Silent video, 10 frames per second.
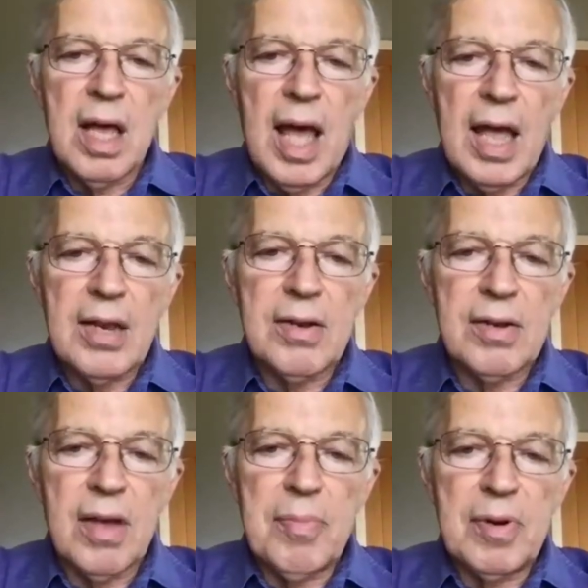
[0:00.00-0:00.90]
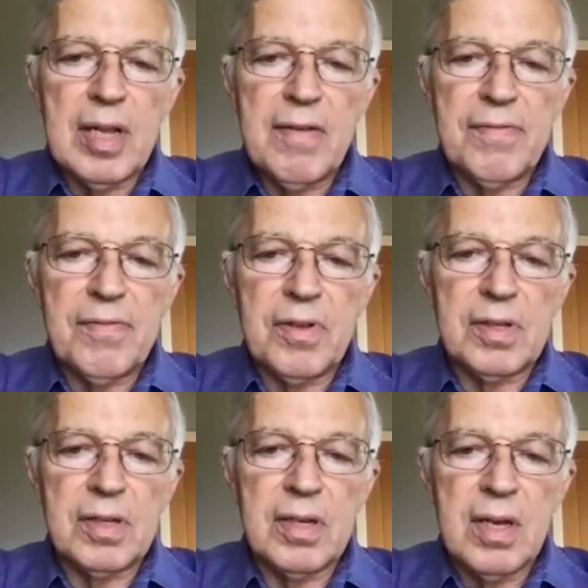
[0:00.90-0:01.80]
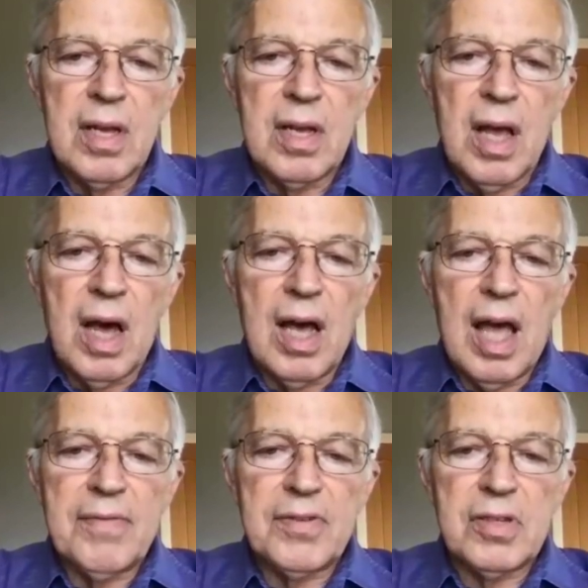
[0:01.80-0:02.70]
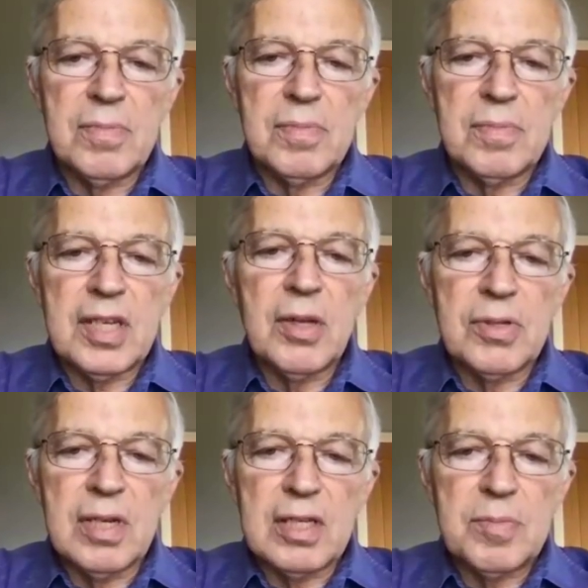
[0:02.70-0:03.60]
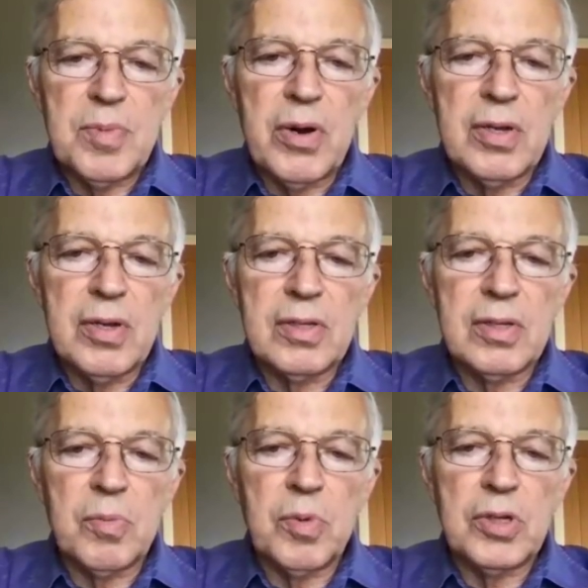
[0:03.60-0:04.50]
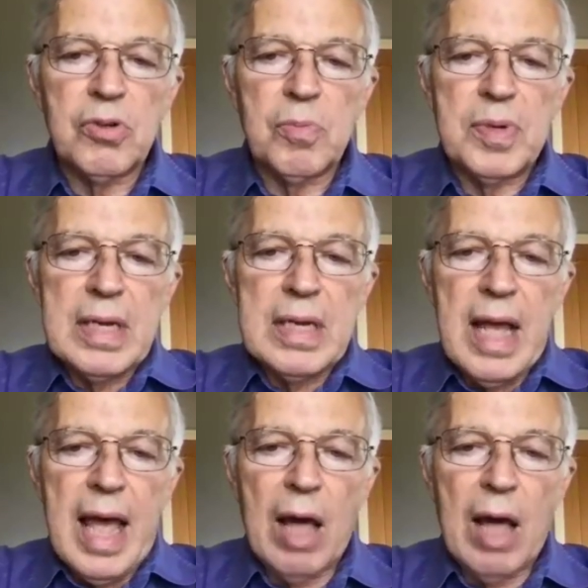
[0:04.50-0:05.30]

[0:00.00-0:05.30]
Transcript: And I believe that I have some skills and experience which would be